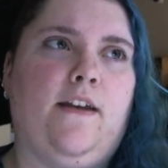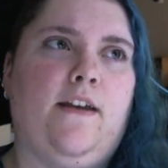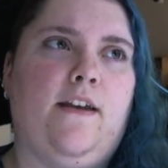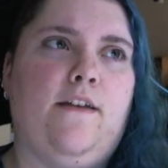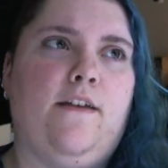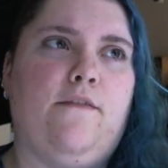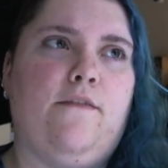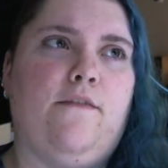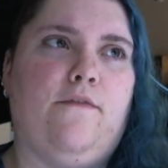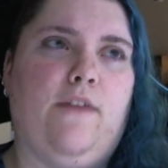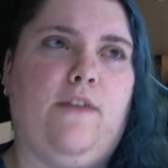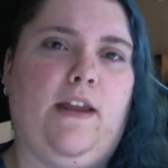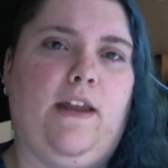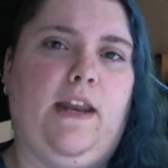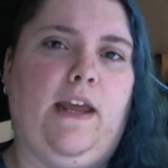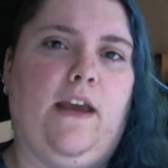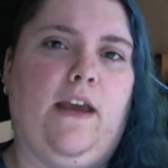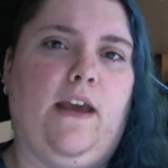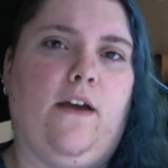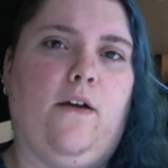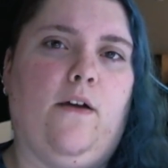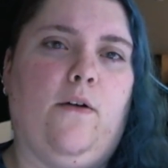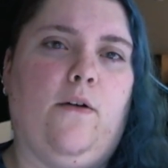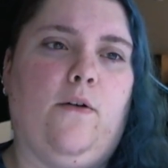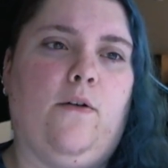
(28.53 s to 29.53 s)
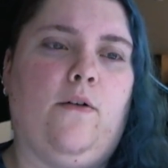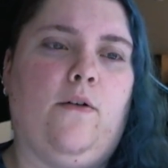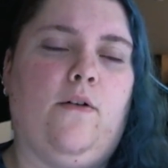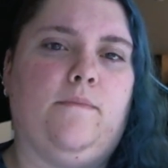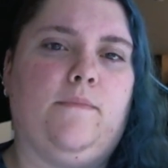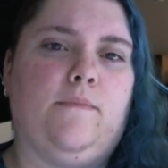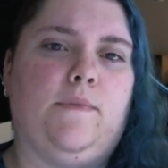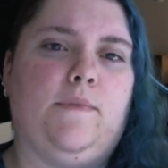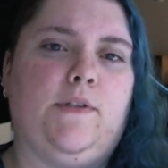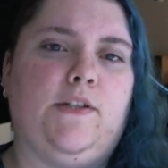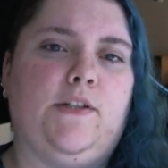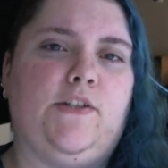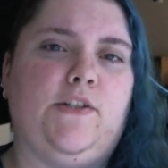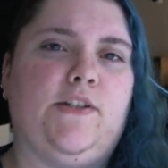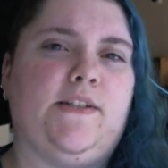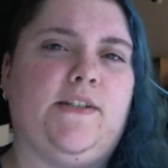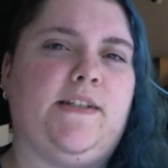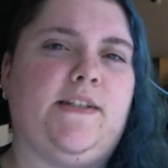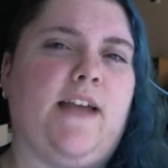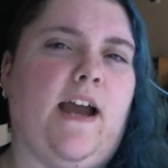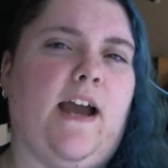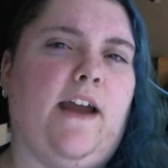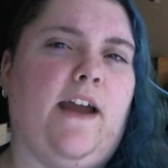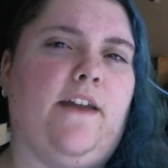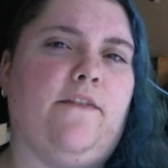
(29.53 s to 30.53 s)
video to
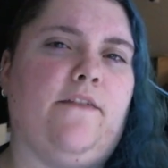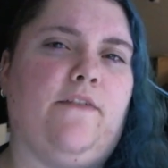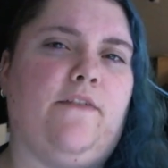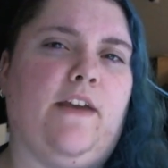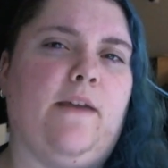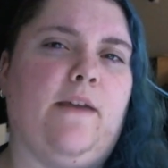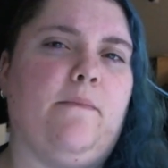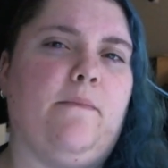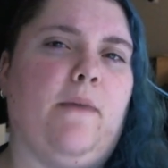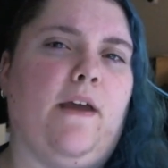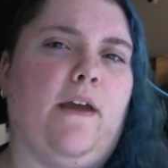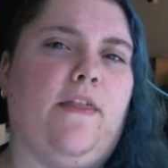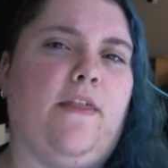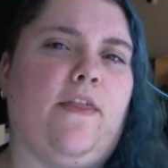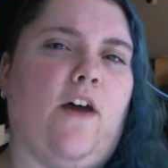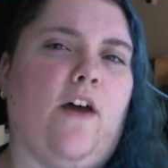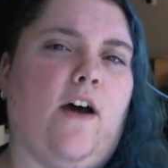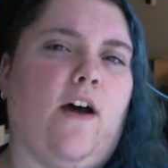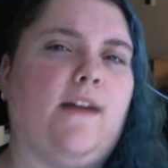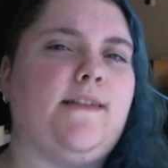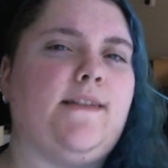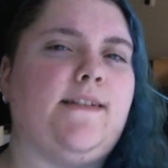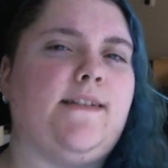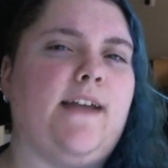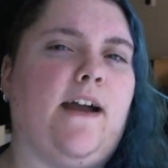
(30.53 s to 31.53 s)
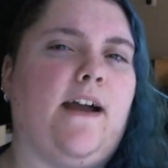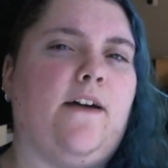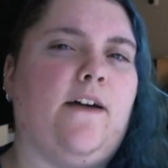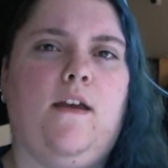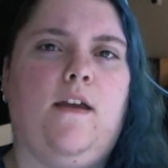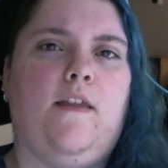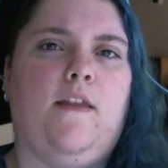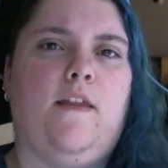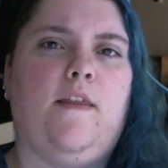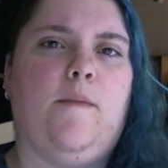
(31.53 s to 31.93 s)
just kind of get my thoughts out.